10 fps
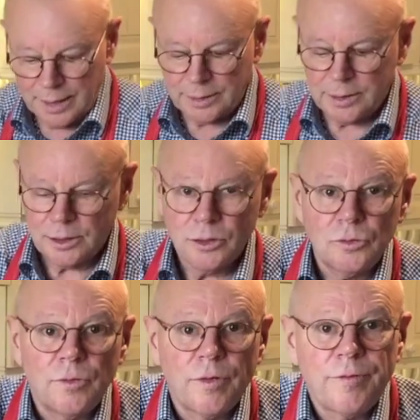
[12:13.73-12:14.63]
That's the
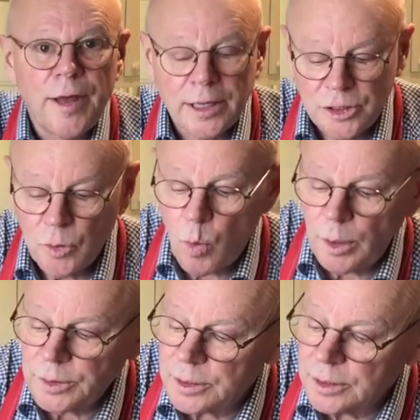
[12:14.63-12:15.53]
sort of effect you
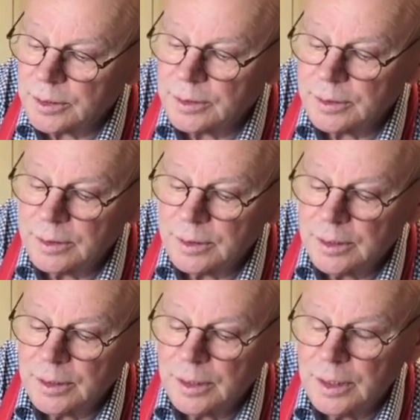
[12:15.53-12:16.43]
want.
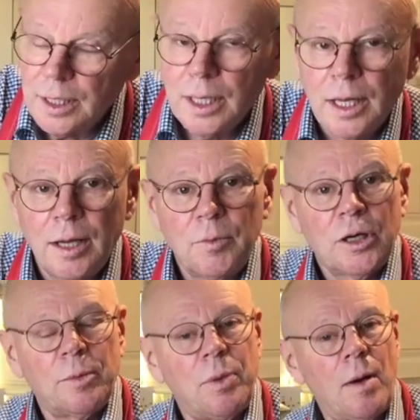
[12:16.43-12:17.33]
And we're
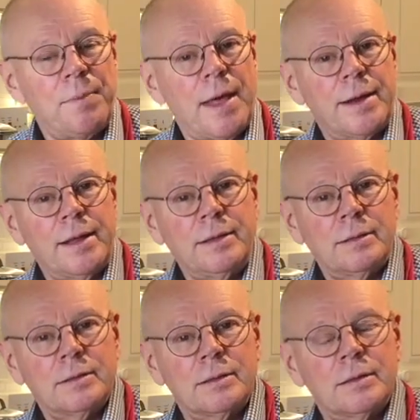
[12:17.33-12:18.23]
going to pop that in
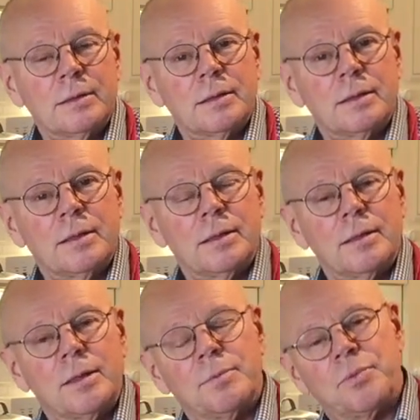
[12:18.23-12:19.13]

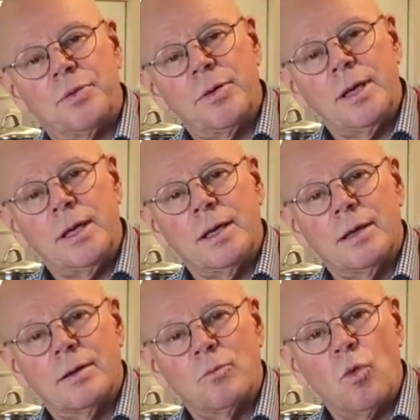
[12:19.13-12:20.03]
your
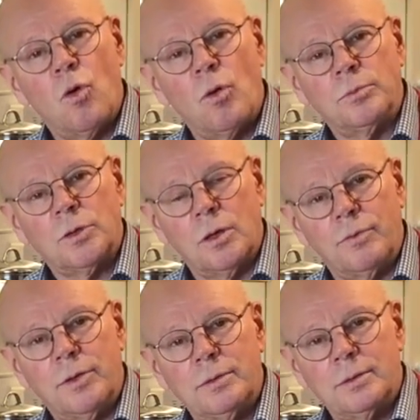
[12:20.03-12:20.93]
pre-warmed
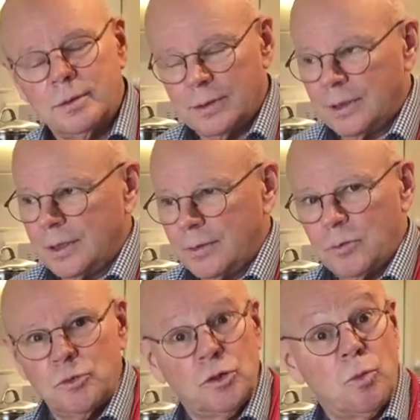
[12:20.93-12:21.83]
oven,
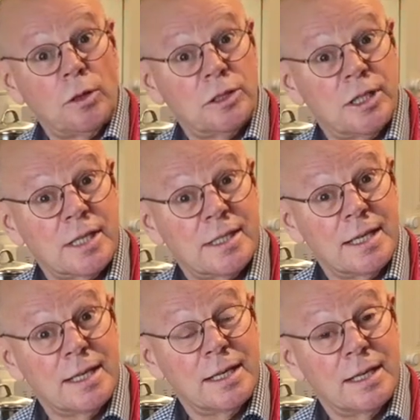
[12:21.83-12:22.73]
which was
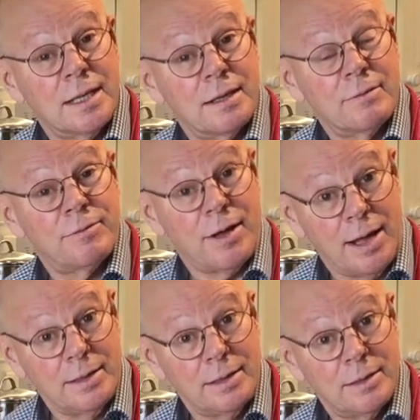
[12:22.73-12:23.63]
160
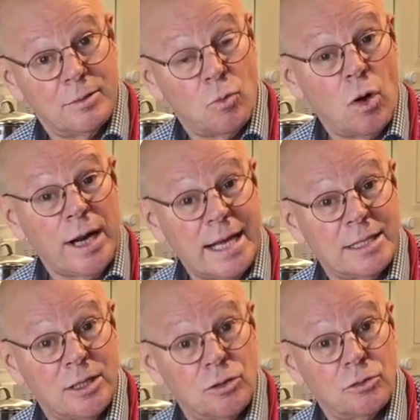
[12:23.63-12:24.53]
fan,
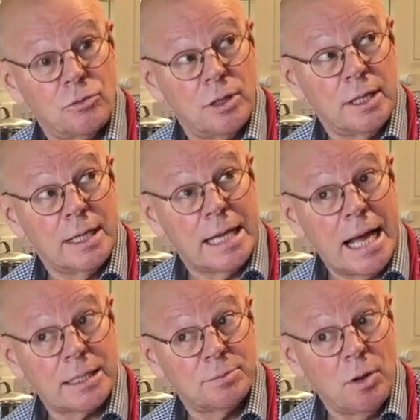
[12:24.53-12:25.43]
180 ordinary,
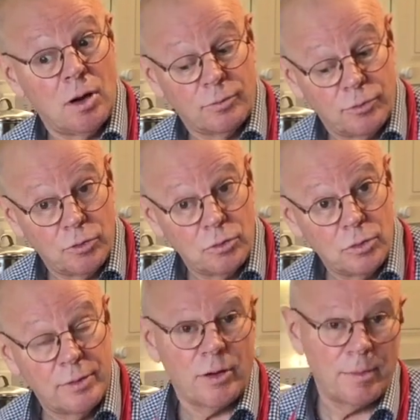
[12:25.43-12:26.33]
gas Mark IV,
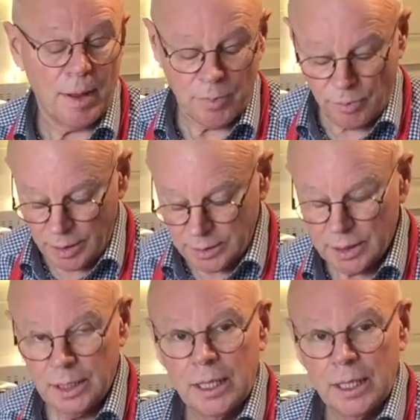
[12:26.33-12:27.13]
if I remember right.